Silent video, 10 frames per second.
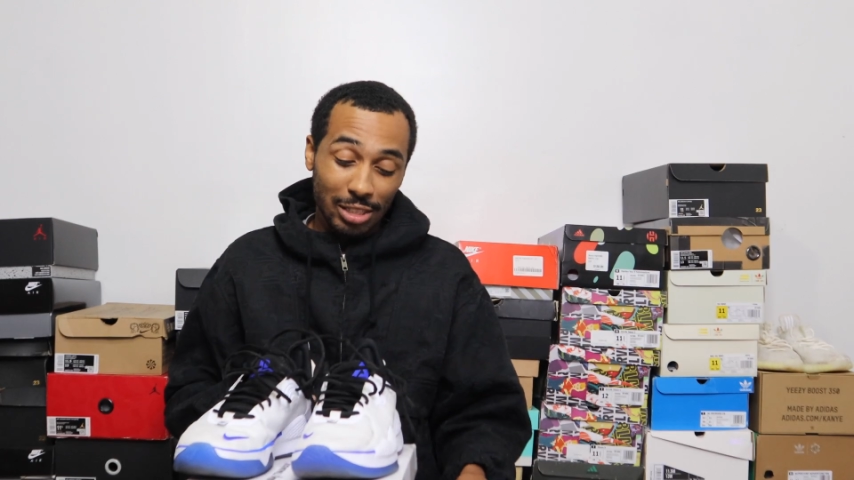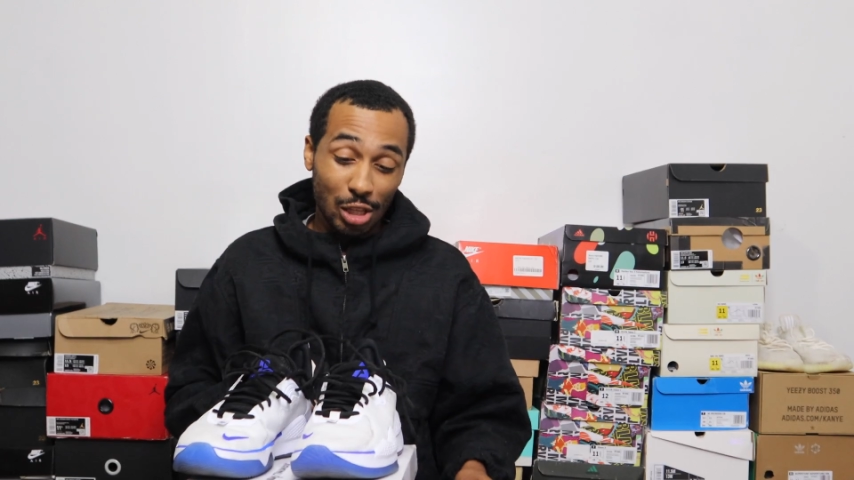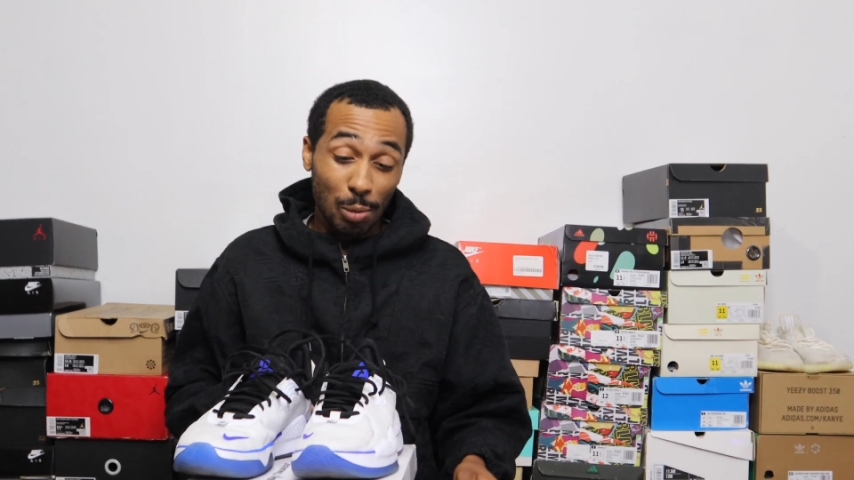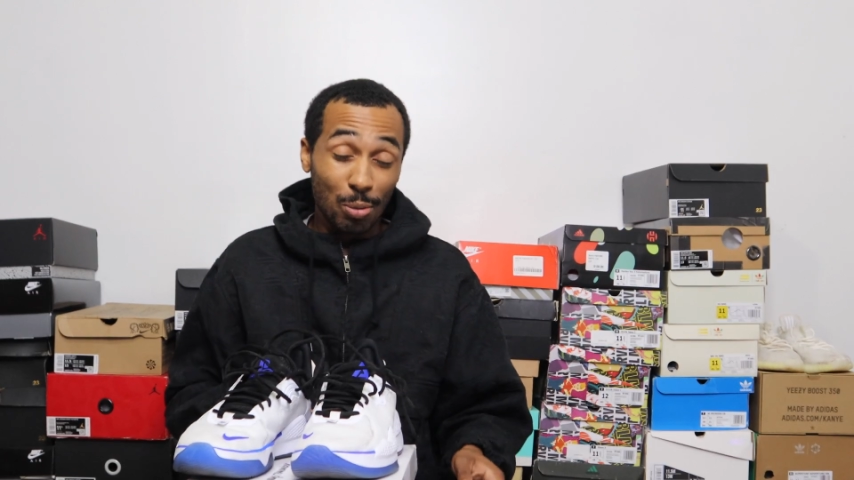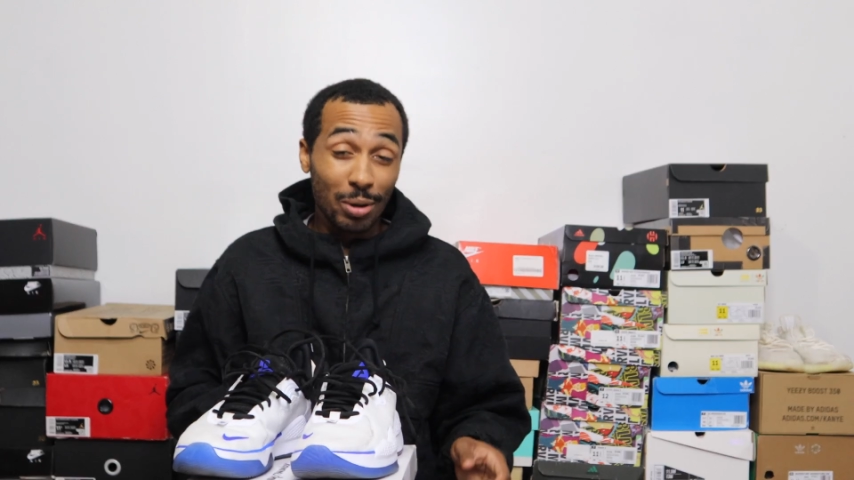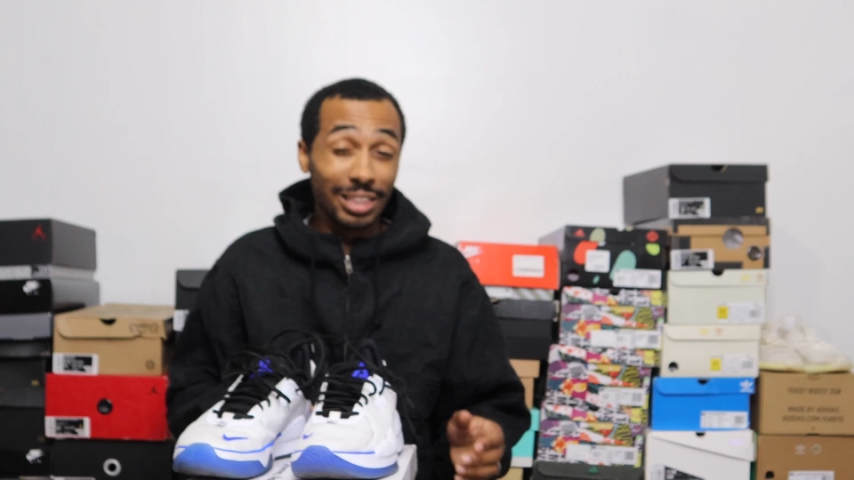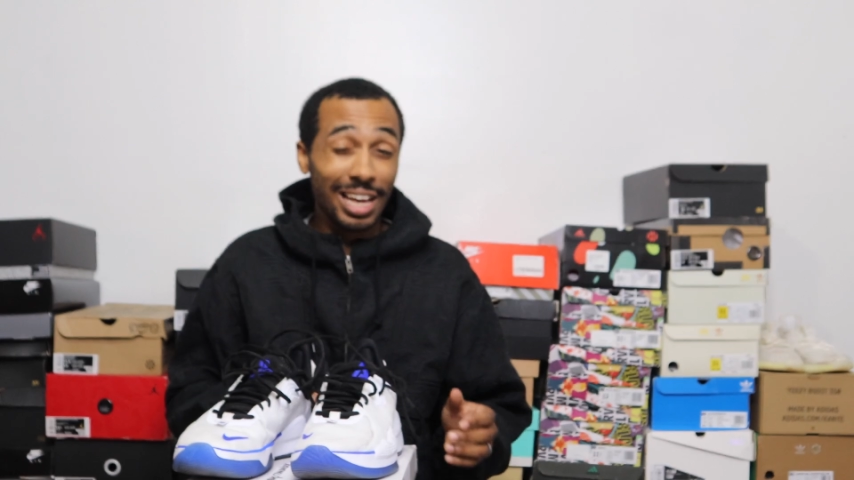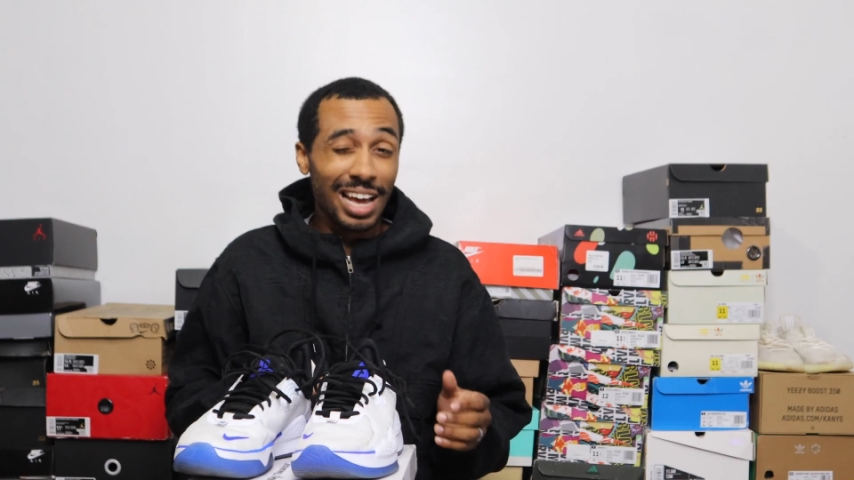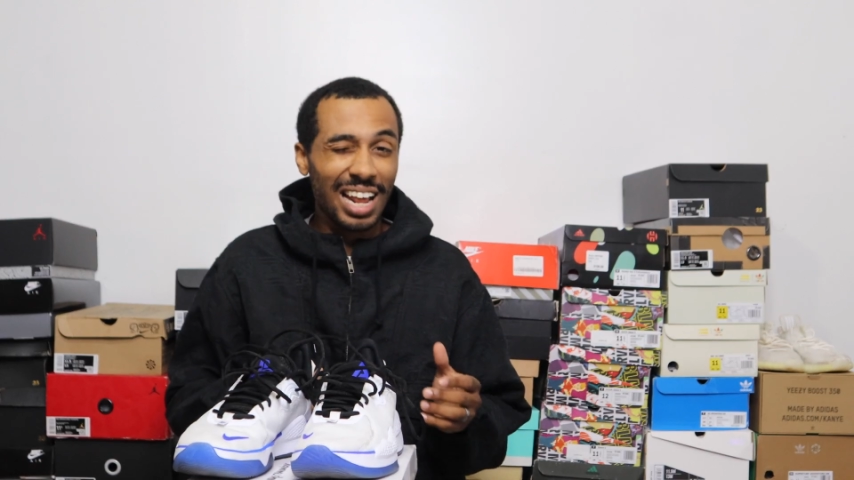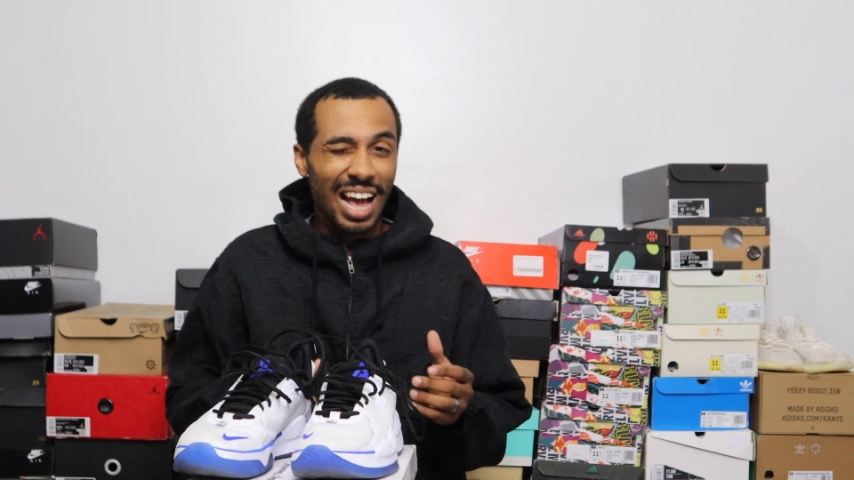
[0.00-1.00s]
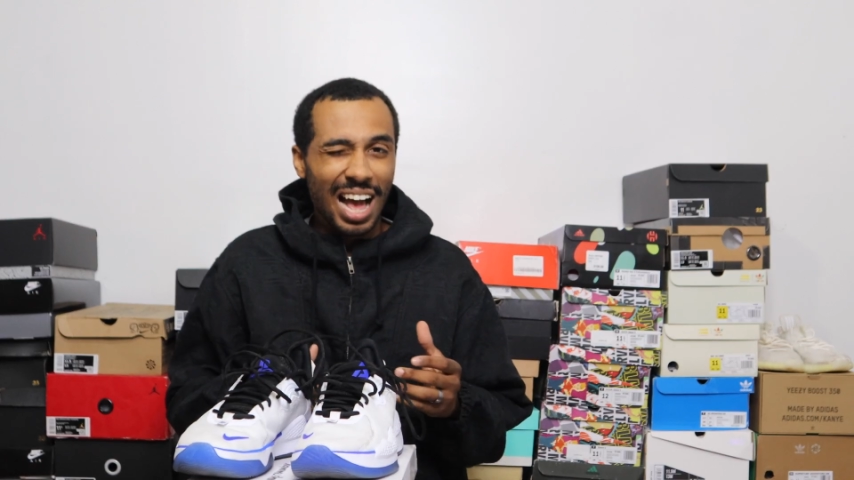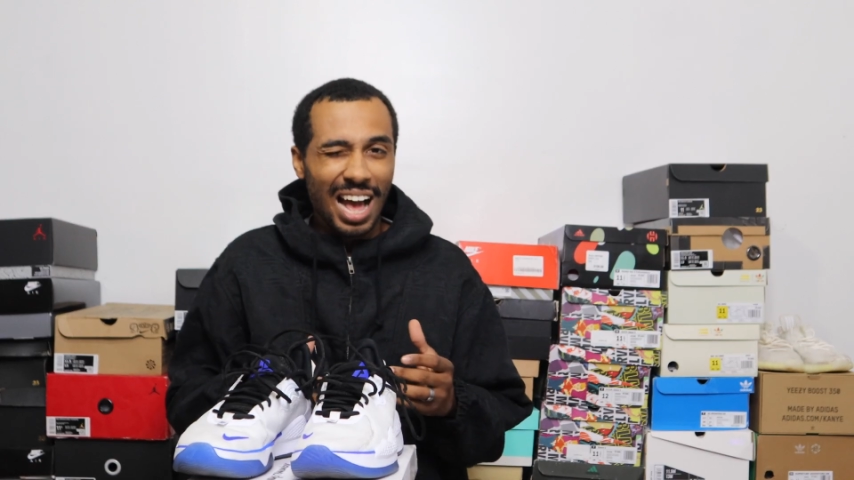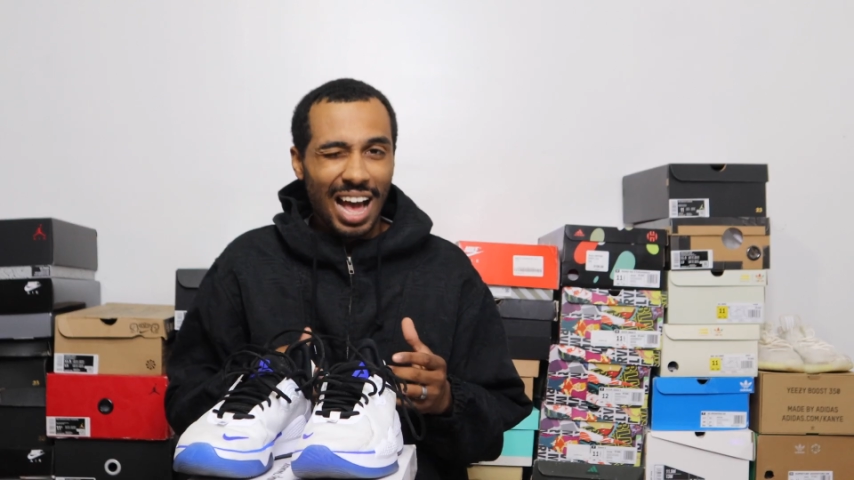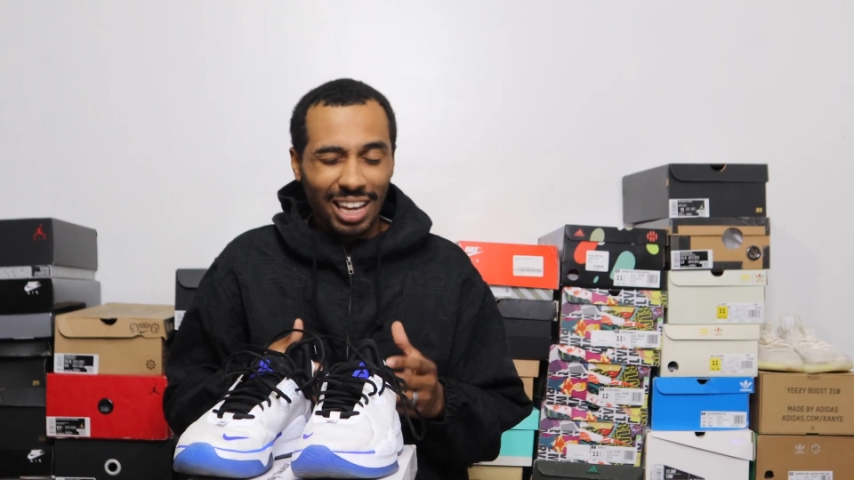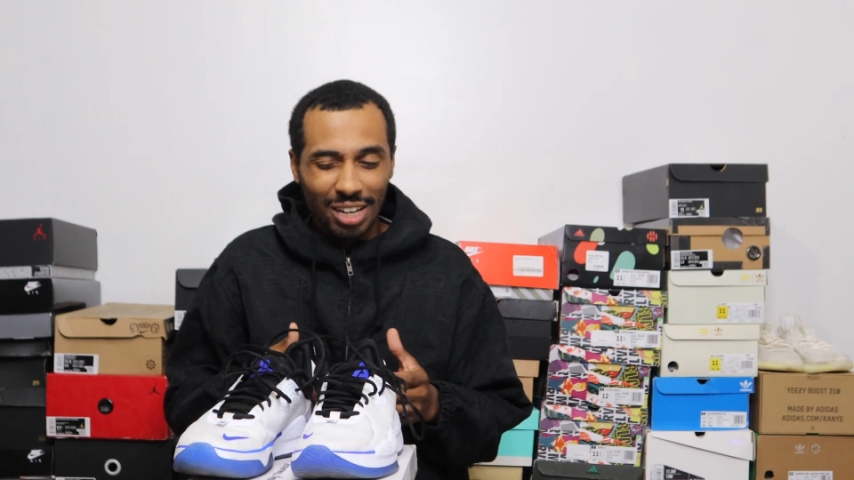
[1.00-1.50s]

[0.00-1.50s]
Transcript: to the point that I